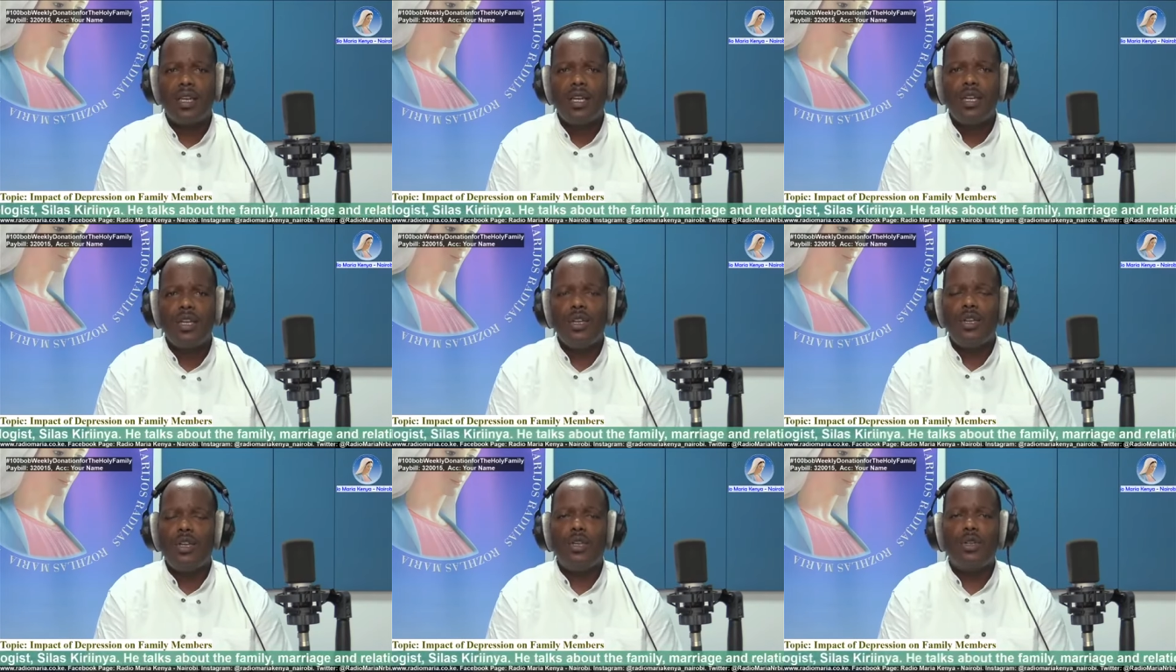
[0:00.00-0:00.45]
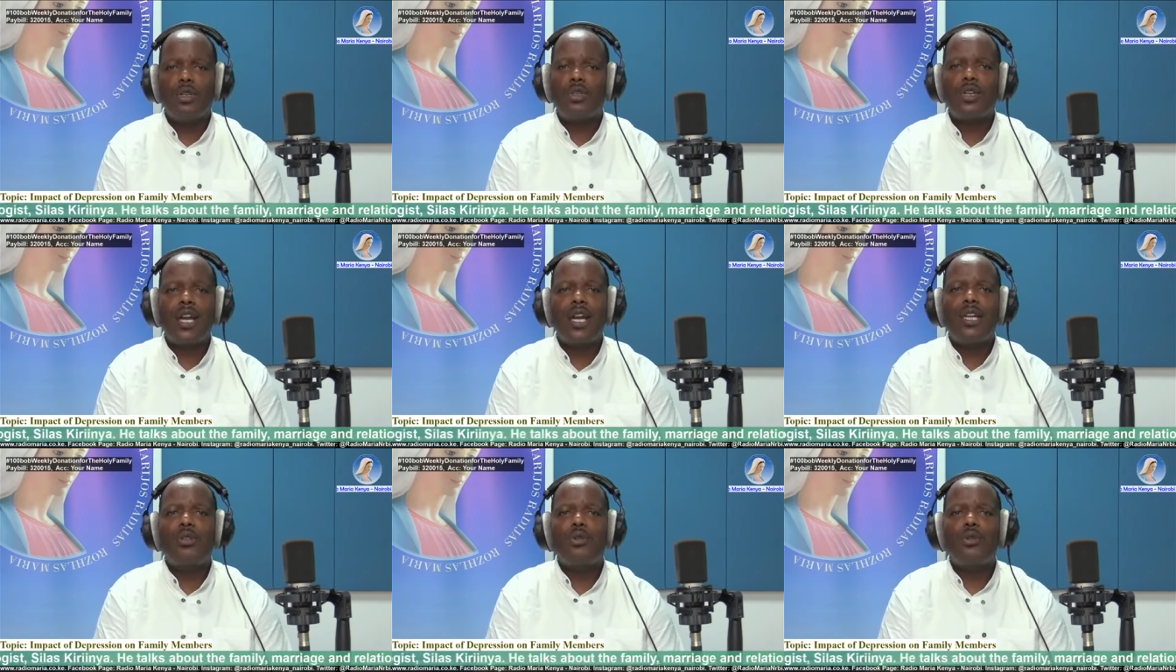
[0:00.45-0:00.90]
You, you
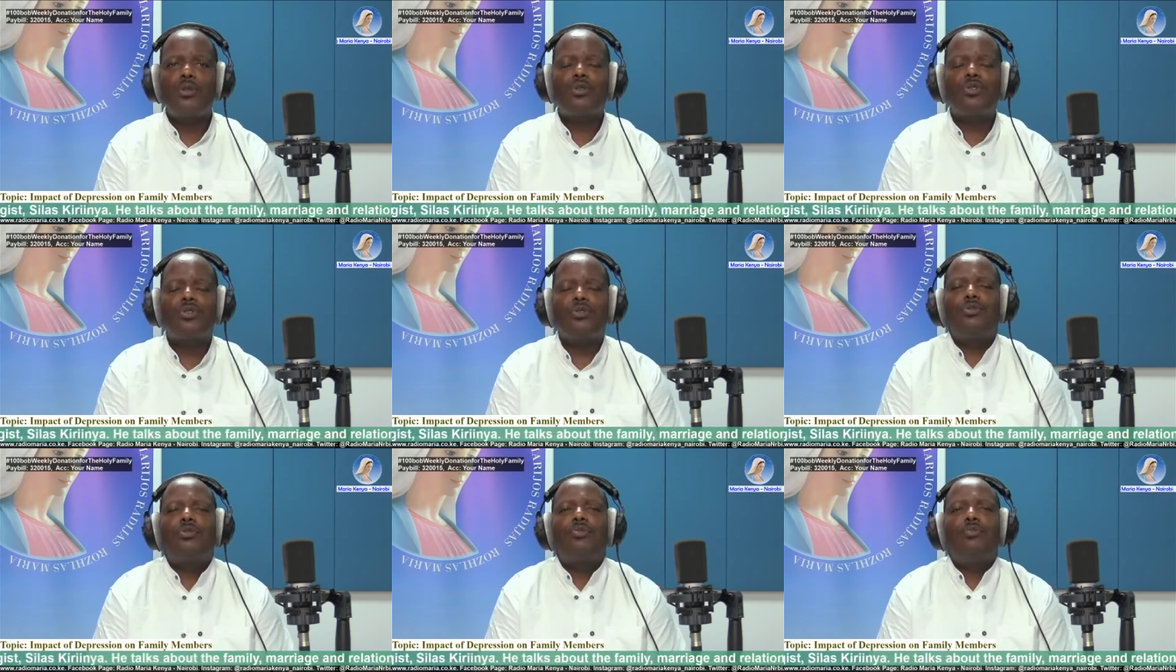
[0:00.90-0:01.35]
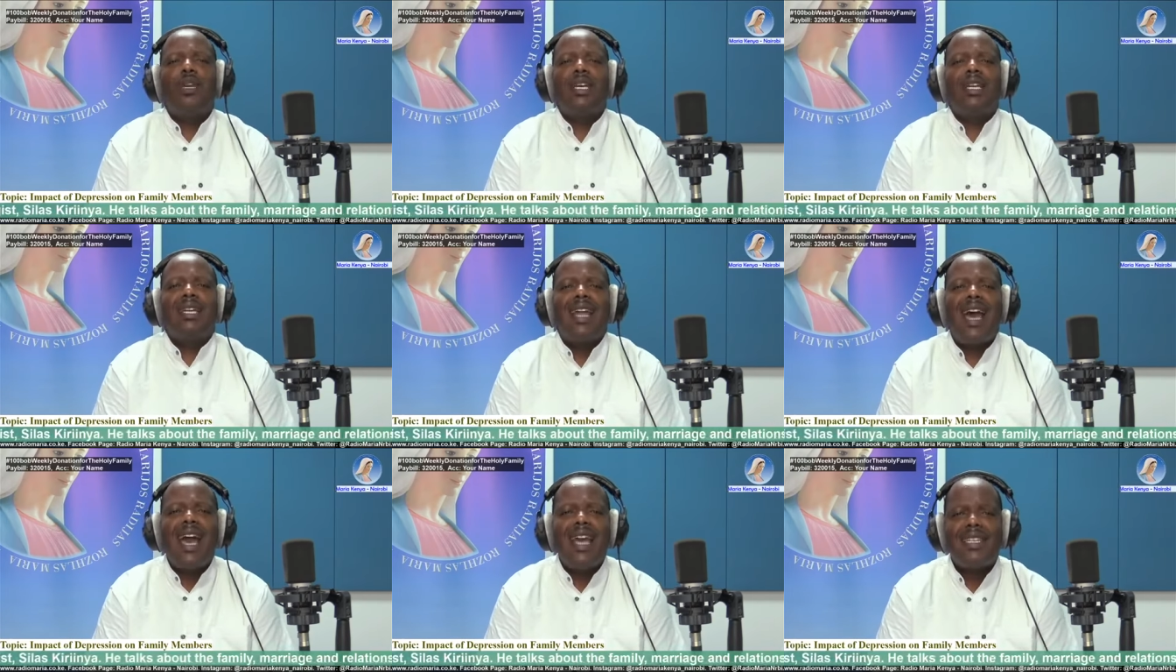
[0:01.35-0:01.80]
try to, to, to
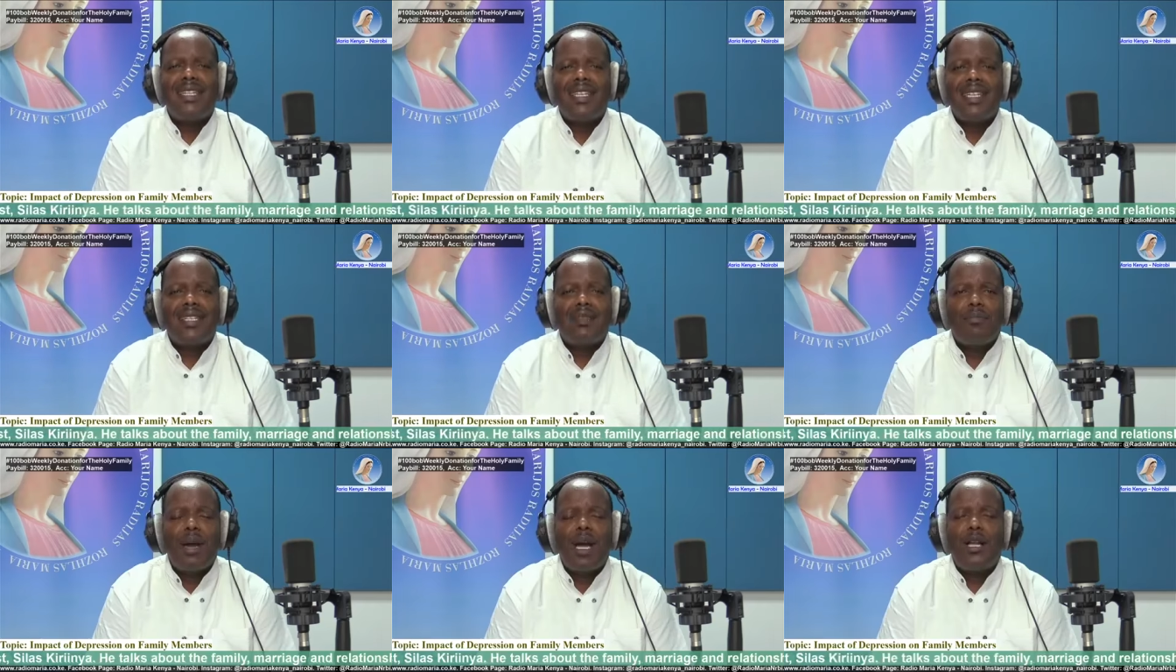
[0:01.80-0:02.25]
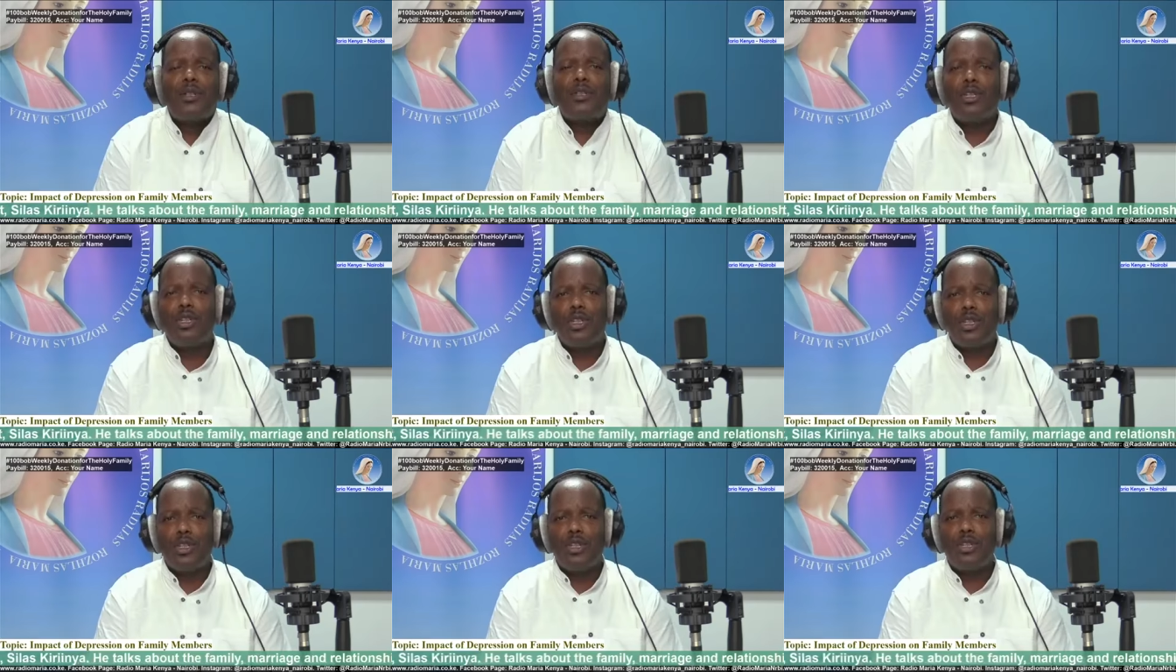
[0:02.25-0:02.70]
being nice and smile to
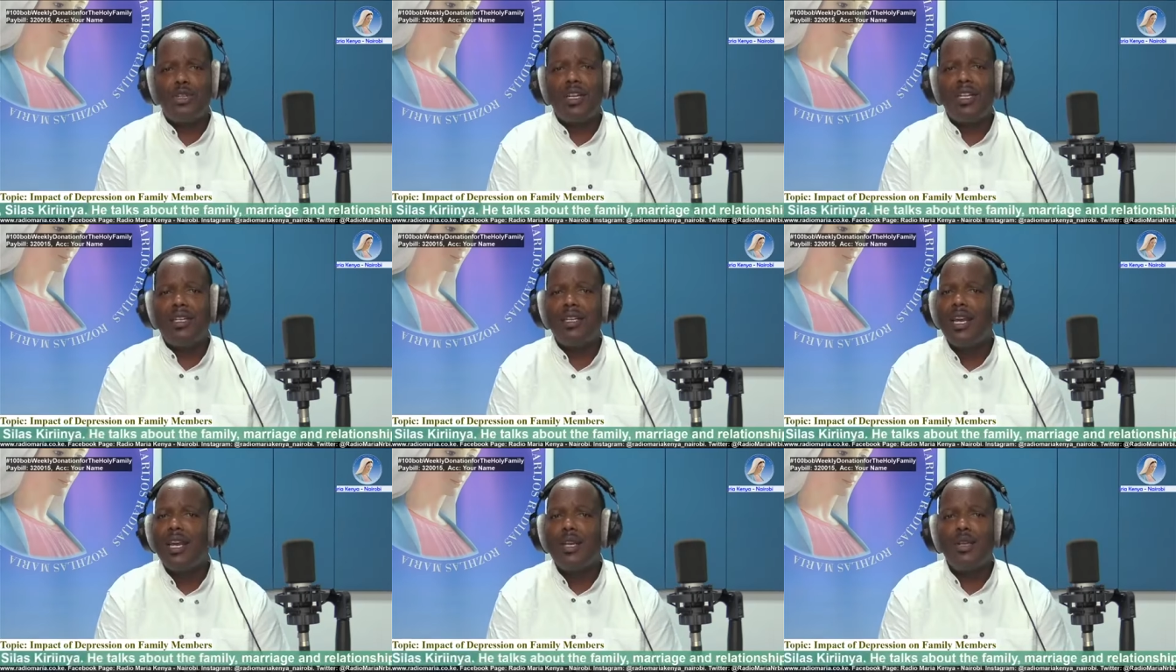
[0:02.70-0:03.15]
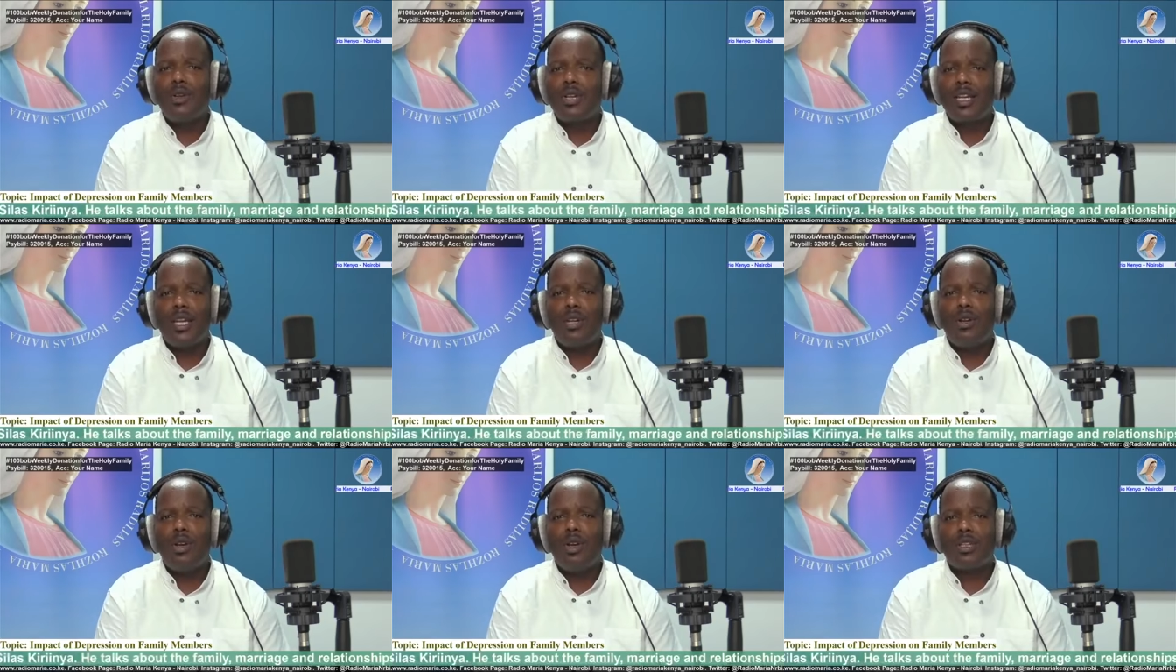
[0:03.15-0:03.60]
your children, you
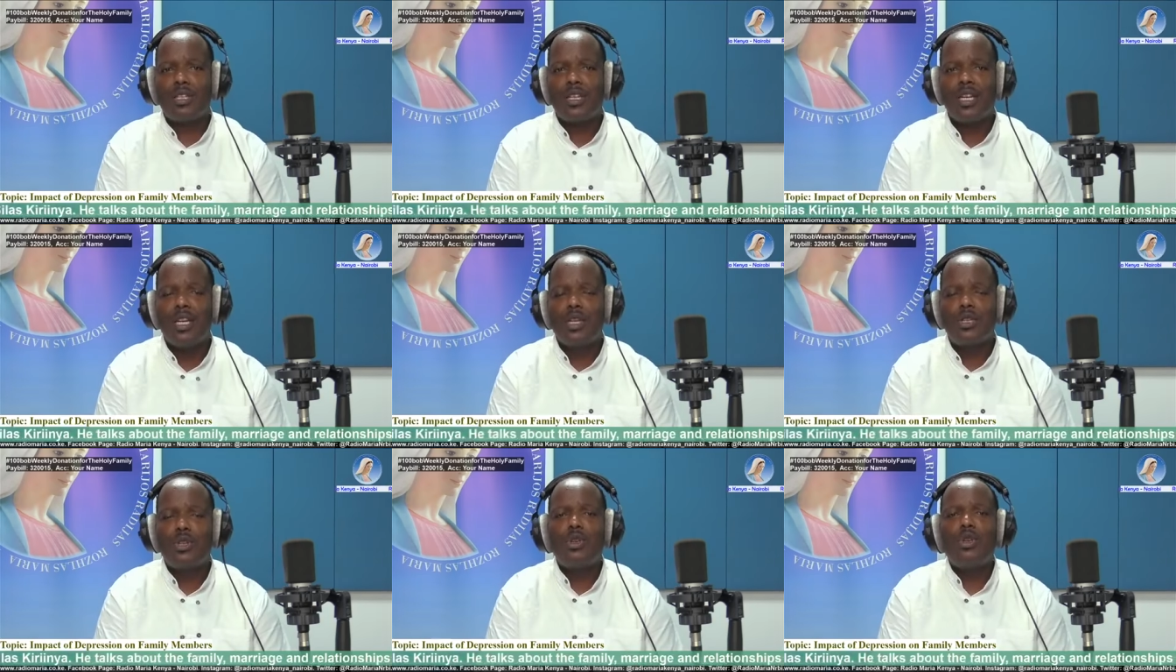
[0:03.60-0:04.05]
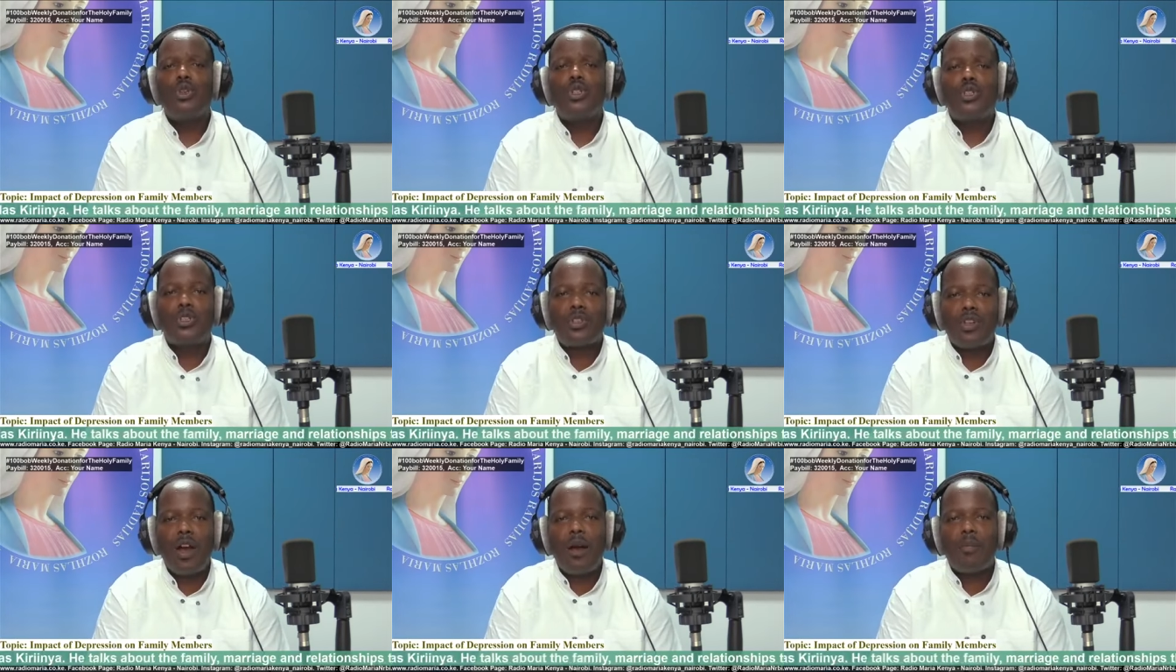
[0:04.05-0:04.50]
cannot. So you
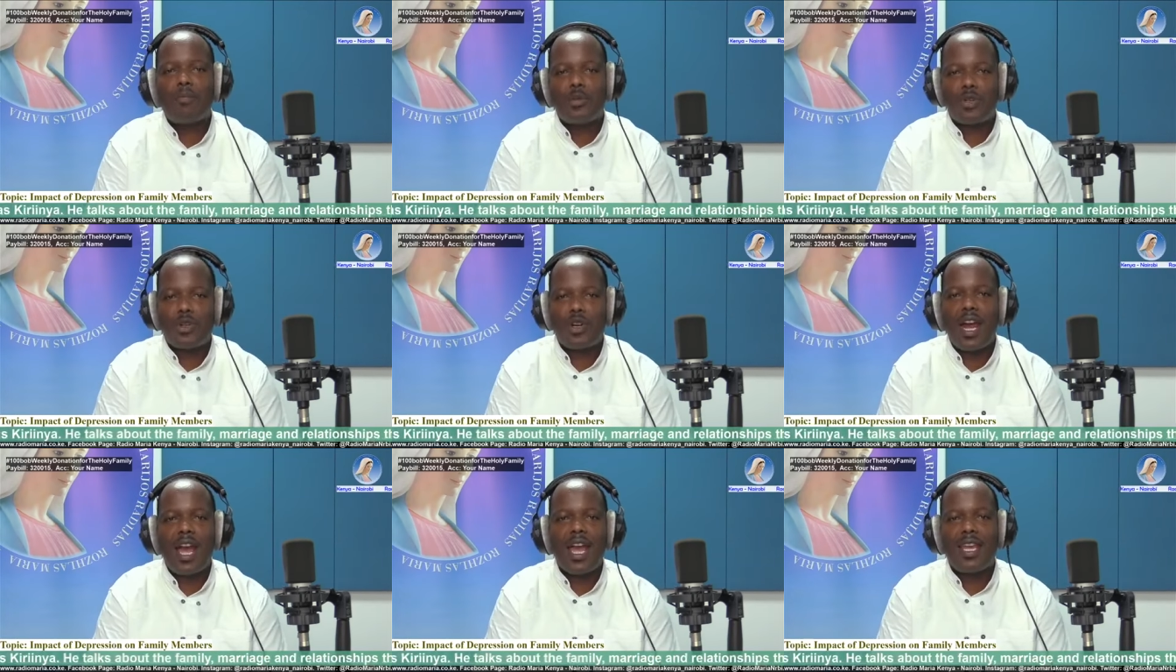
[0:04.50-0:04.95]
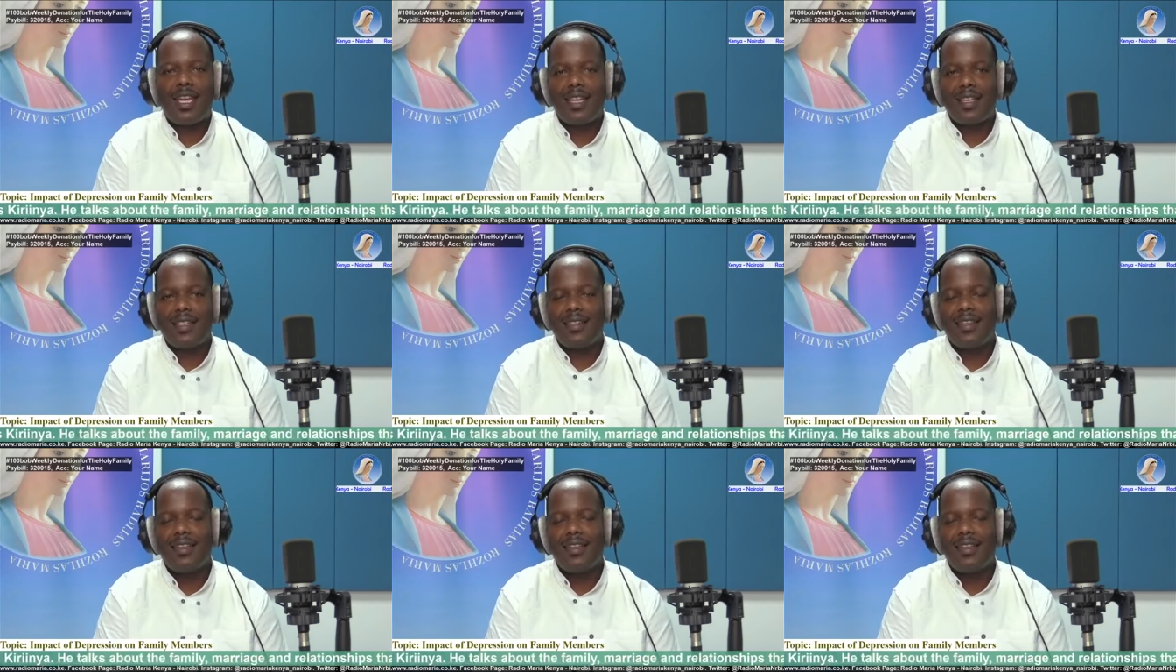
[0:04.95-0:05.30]
stop trying.